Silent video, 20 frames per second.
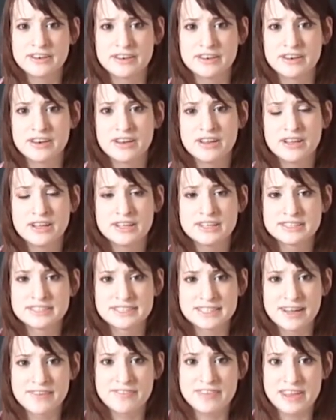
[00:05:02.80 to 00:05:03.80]
and
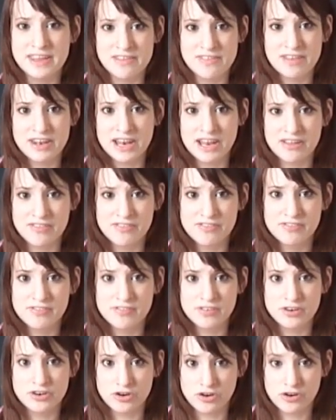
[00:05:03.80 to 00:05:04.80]
stuff, even if
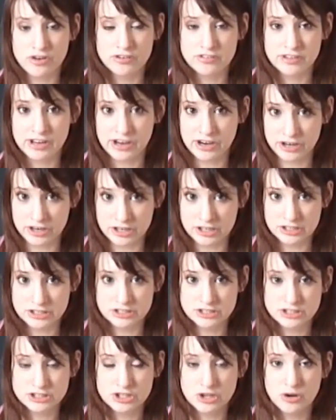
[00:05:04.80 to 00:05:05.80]
nursing
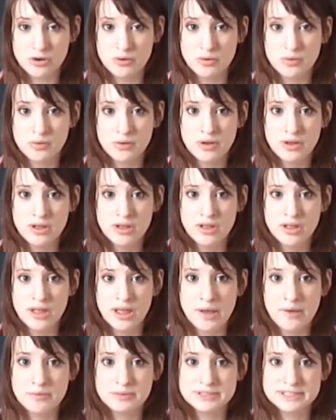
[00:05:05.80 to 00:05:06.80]
hurts. So
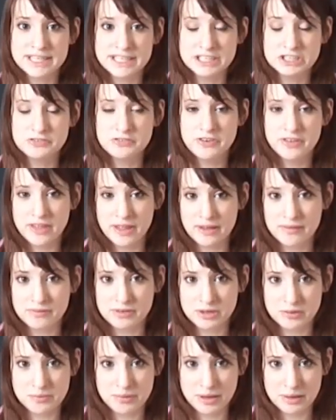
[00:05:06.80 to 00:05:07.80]
it was nice for them
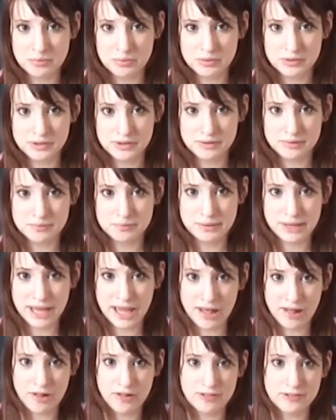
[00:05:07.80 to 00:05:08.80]
to be able to be
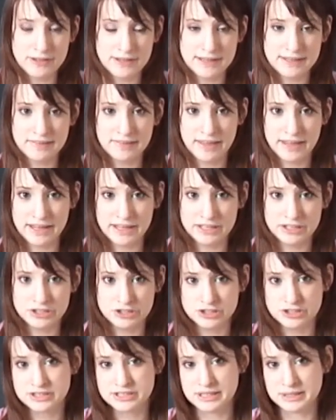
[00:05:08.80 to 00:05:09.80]
held in like a
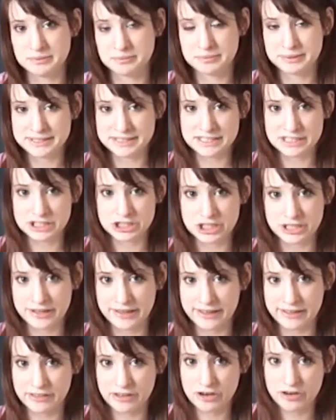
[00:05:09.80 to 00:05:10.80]
nursing position,
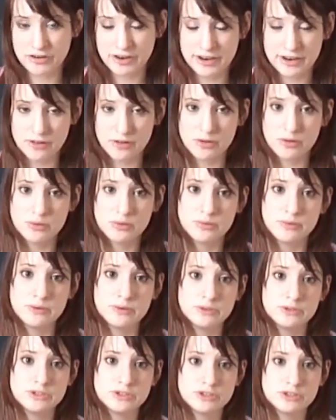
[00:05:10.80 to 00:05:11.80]
like the cradle
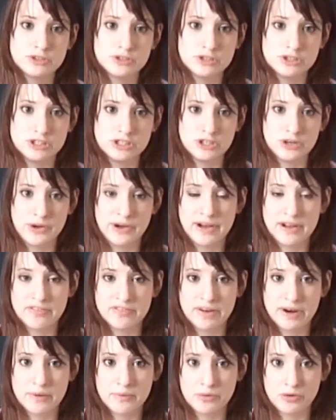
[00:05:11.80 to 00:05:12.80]
hold, or you know,
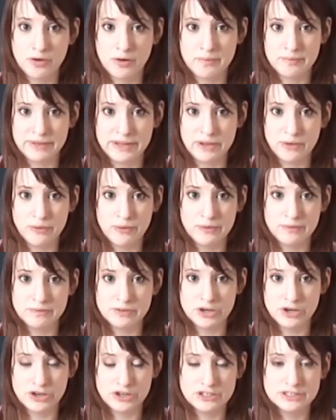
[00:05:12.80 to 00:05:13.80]
however I would normally hold them
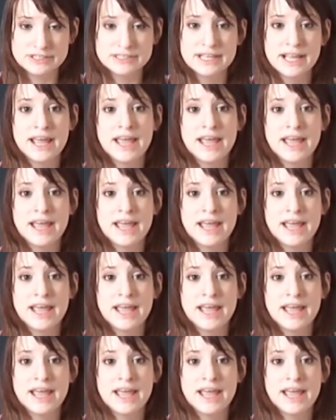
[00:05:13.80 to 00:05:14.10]
to nurse.